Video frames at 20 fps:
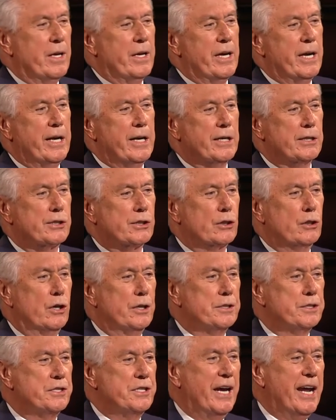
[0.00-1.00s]
It is
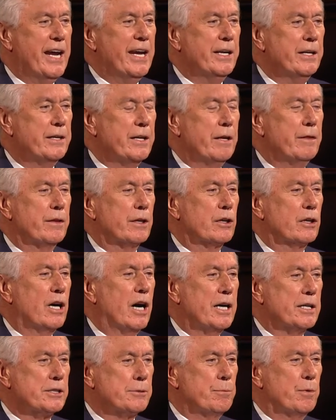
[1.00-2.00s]
contained in the
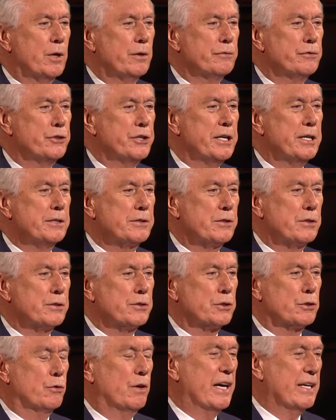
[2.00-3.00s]
gospel of
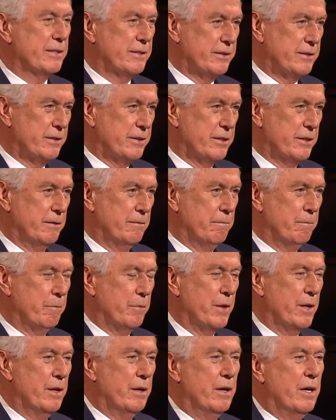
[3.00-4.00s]
Jesus Christ.
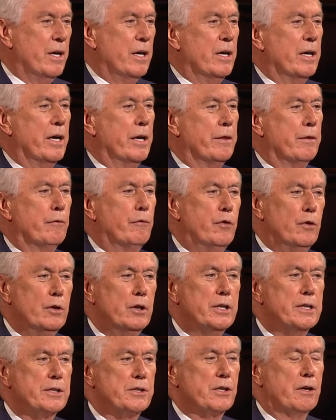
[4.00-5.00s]
And the
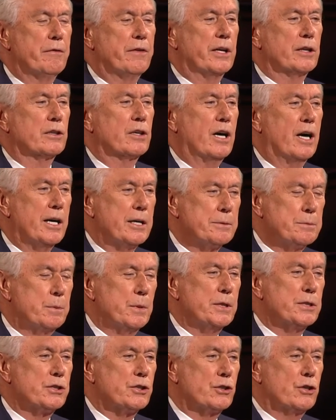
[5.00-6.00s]
fullness of that gospel
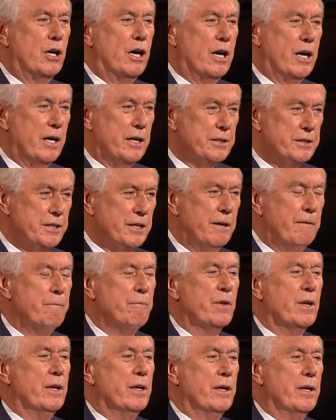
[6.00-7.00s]
is taught
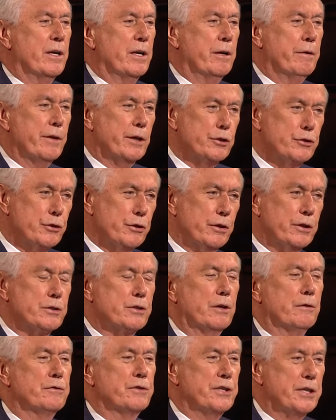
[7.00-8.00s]
in the Church
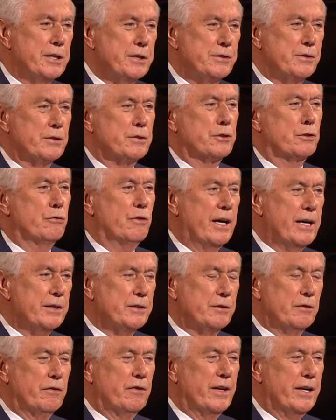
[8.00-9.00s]
of Jesus
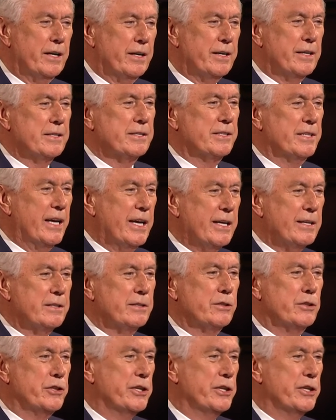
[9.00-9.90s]
Christ of Latter-day Saints.